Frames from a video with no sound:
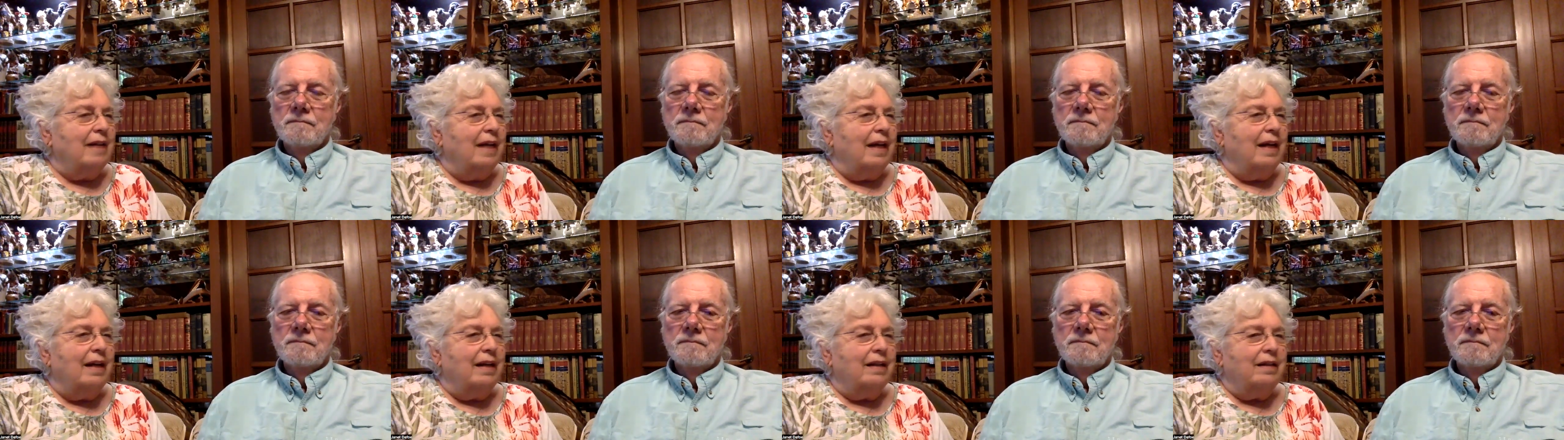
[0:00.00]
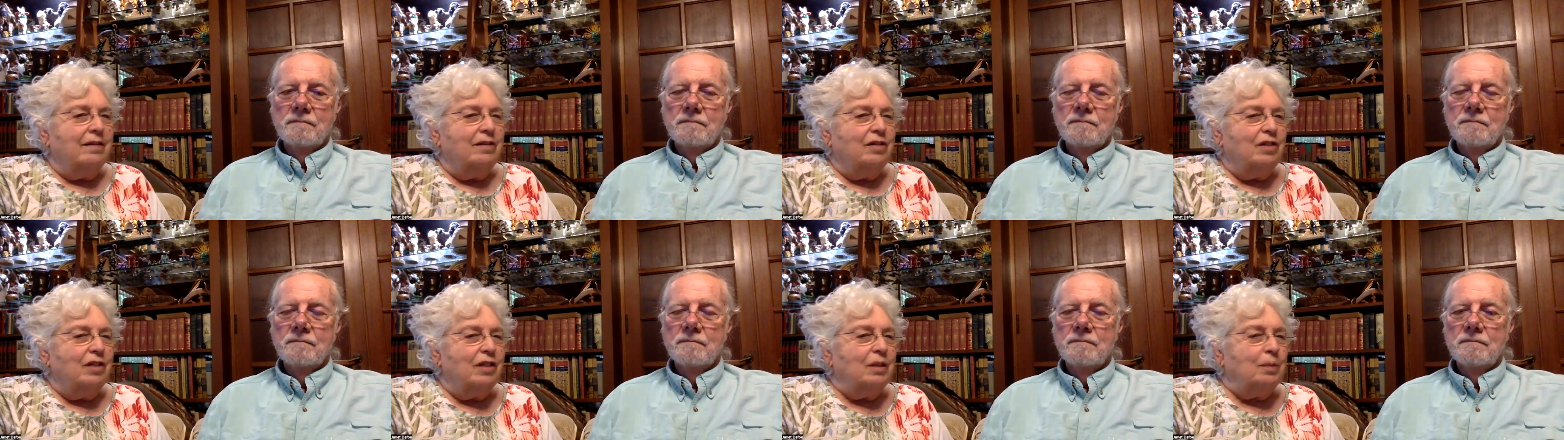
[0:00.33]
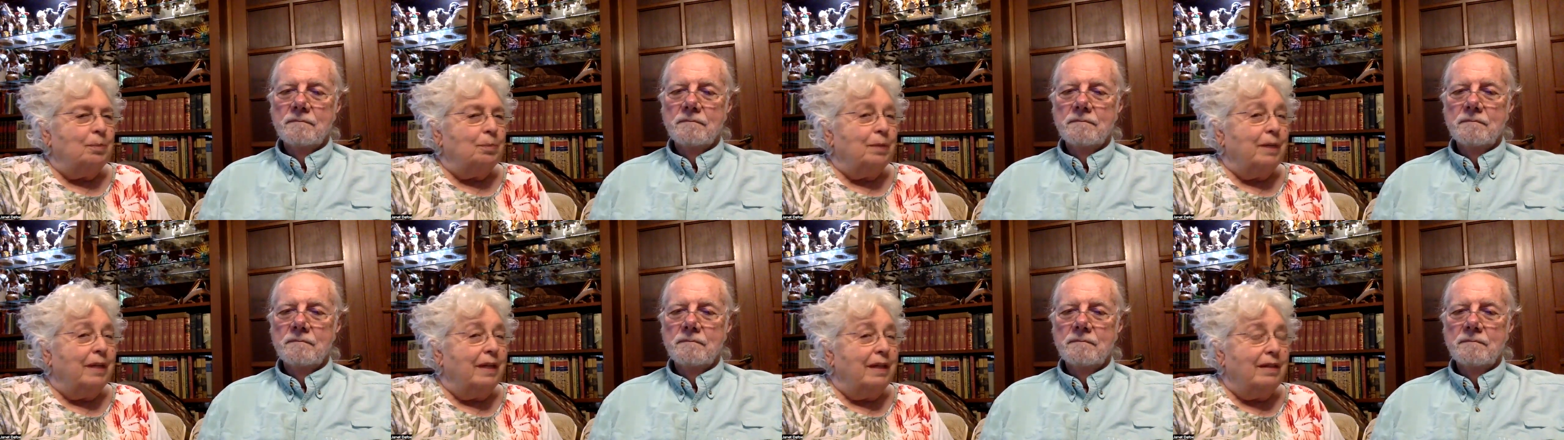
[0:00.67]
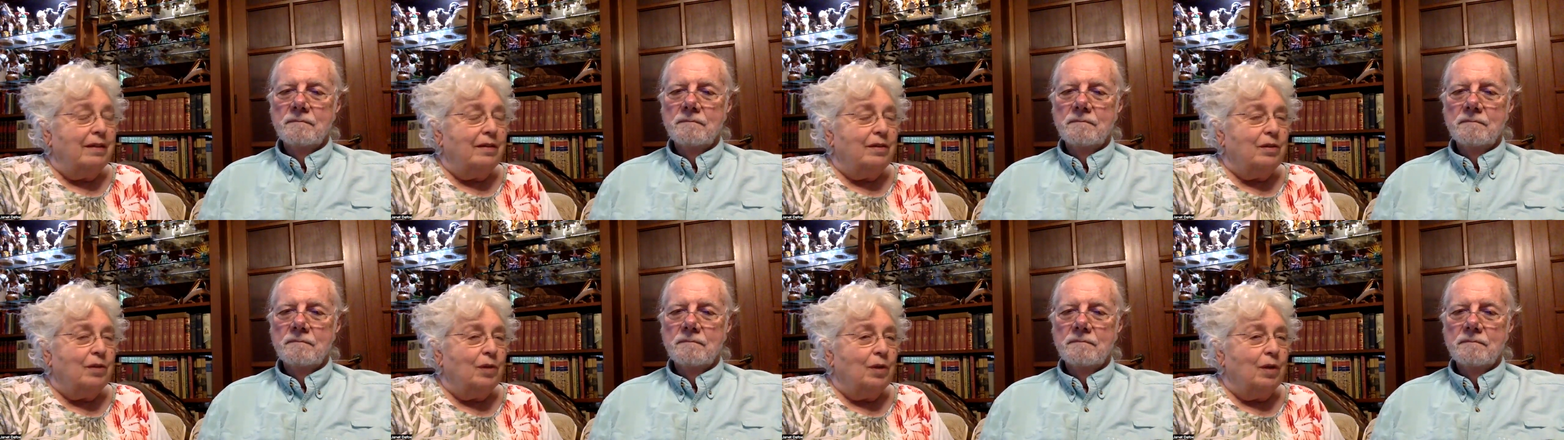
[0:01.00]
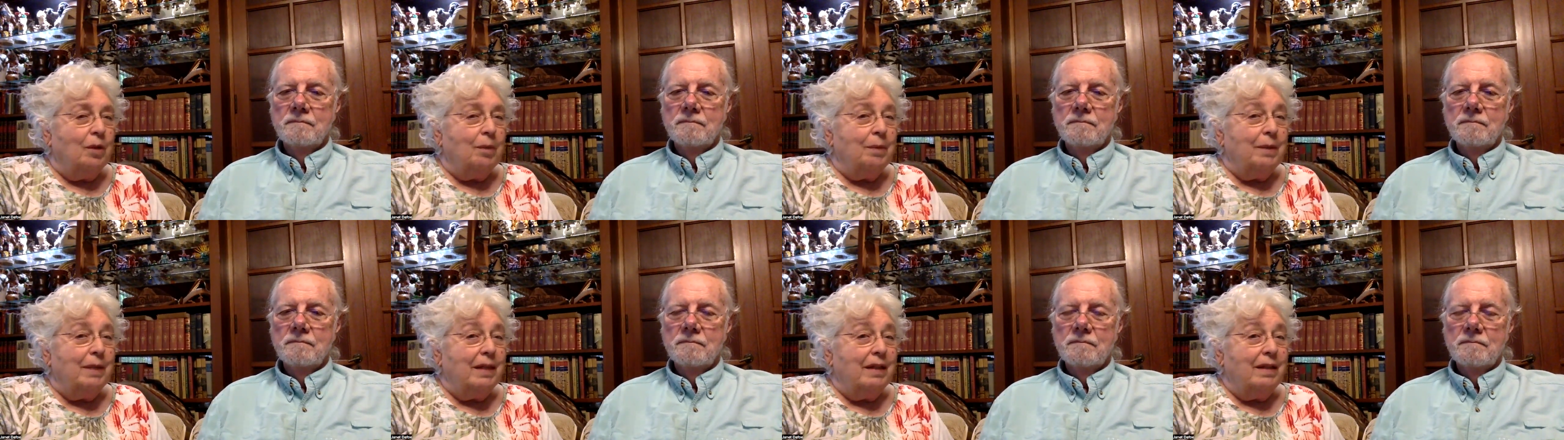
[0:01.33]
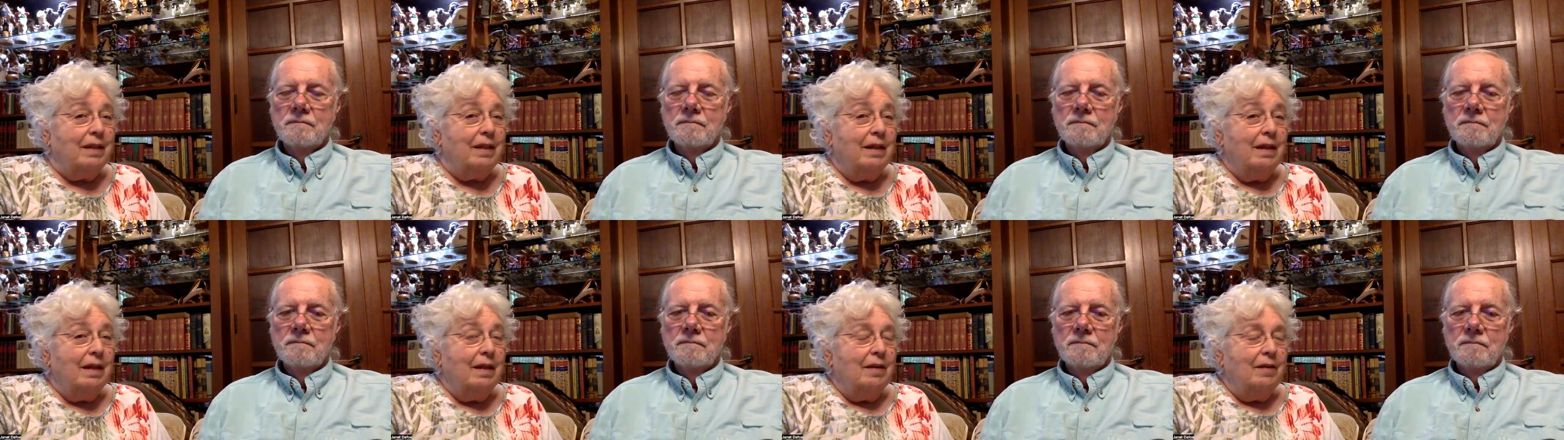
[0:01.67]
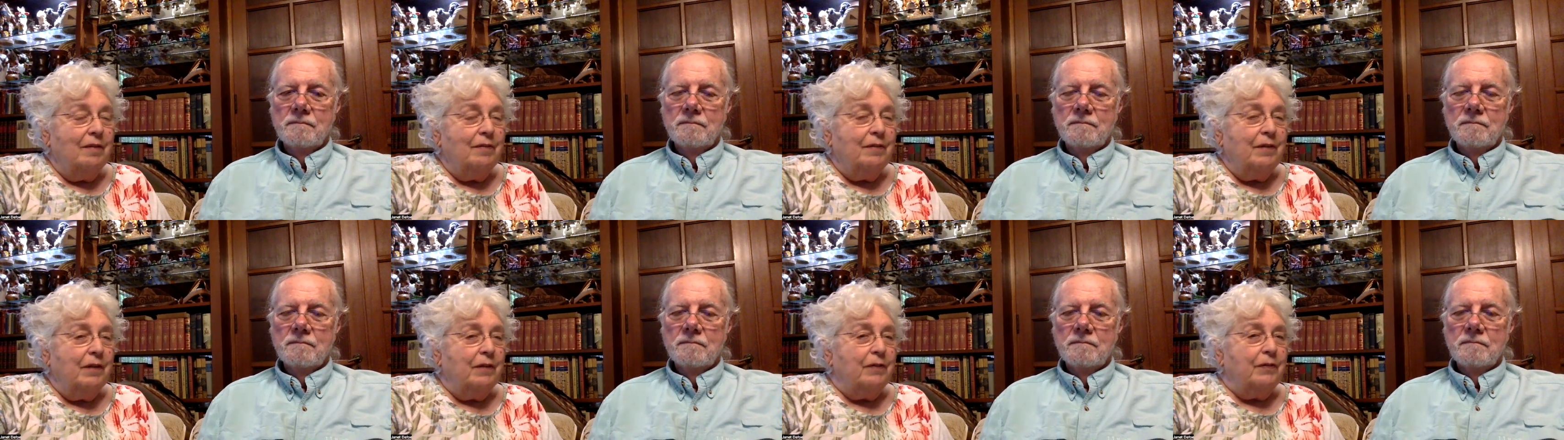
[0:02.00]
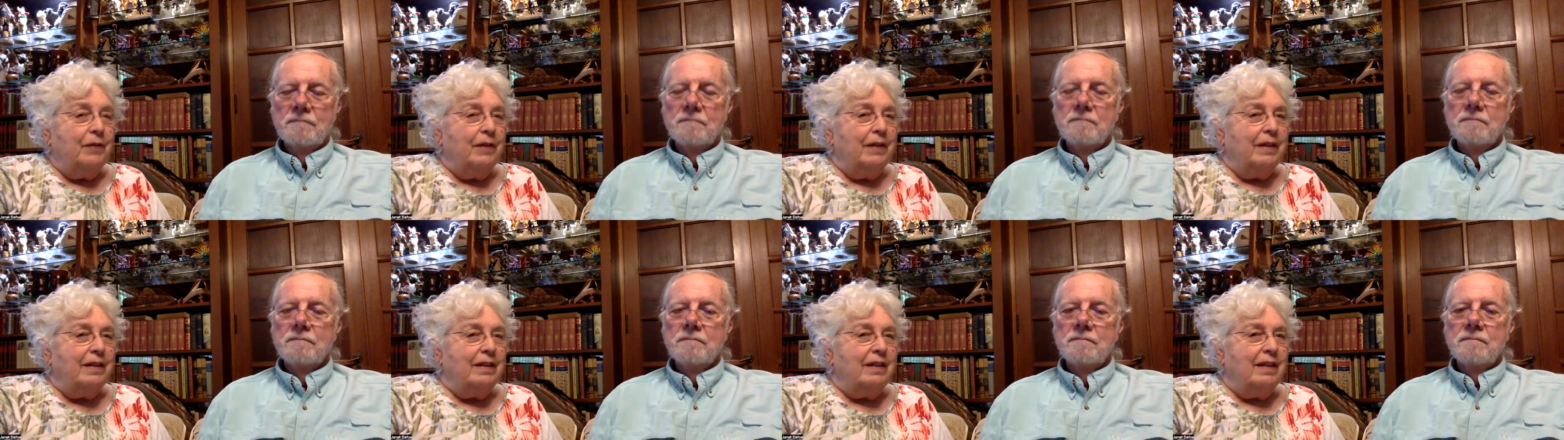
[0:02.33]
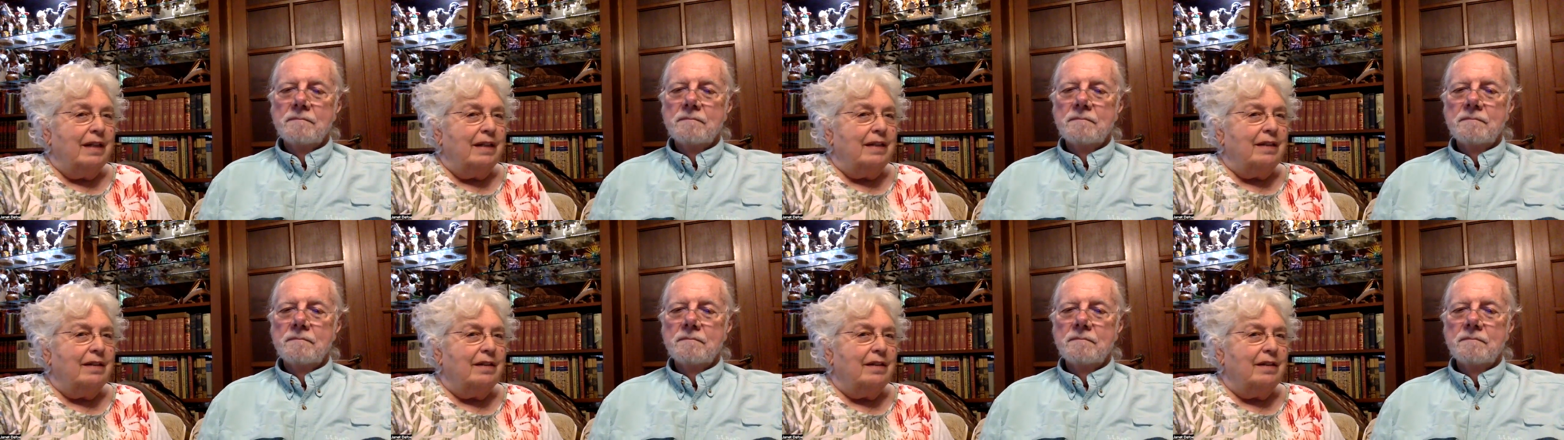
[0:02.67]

Speaker 1: and just brainstorm and feel free to say